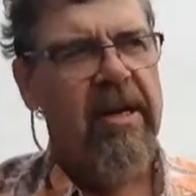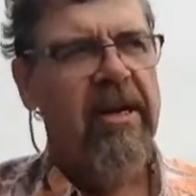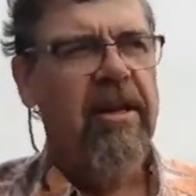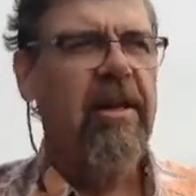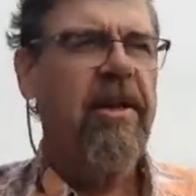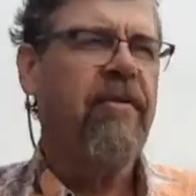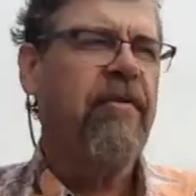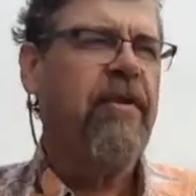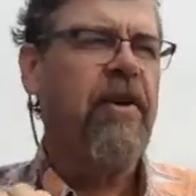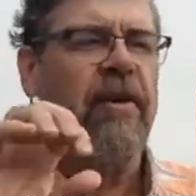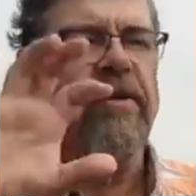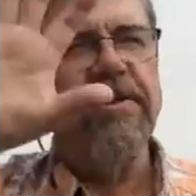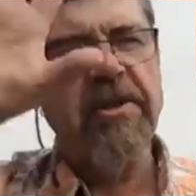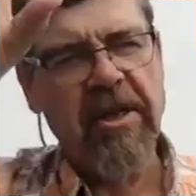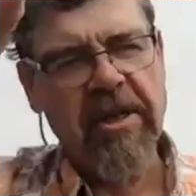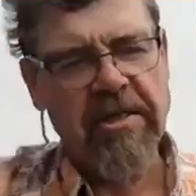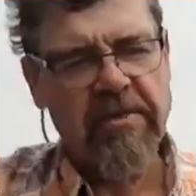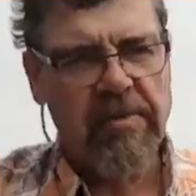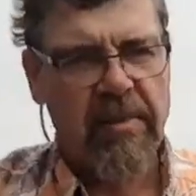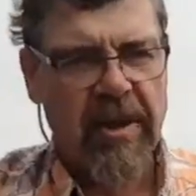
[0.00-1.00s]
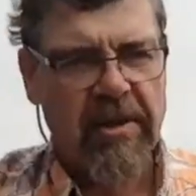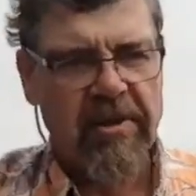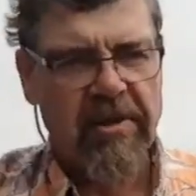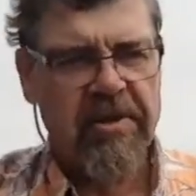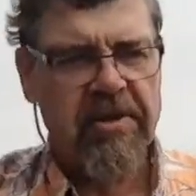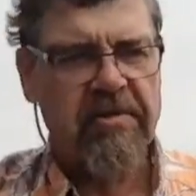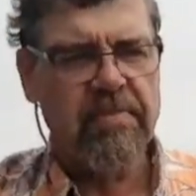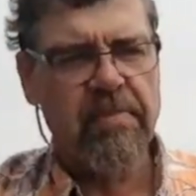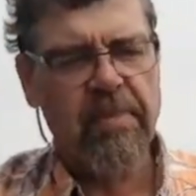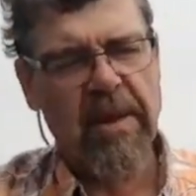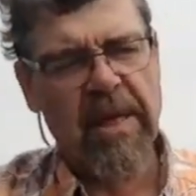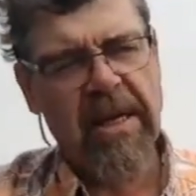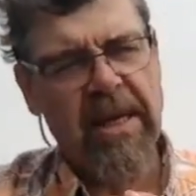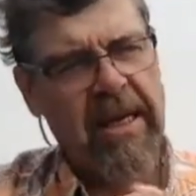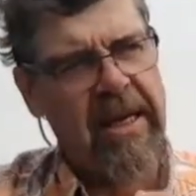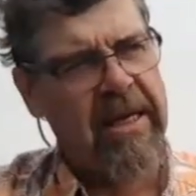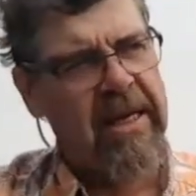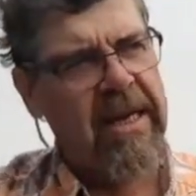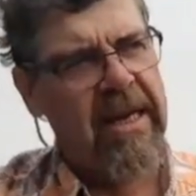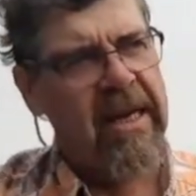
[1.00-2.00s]
lymph nodes, it can spread to the
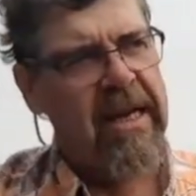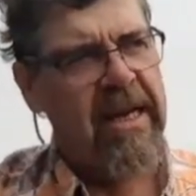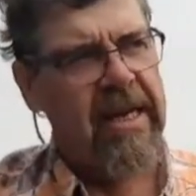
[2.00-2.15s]
spleen.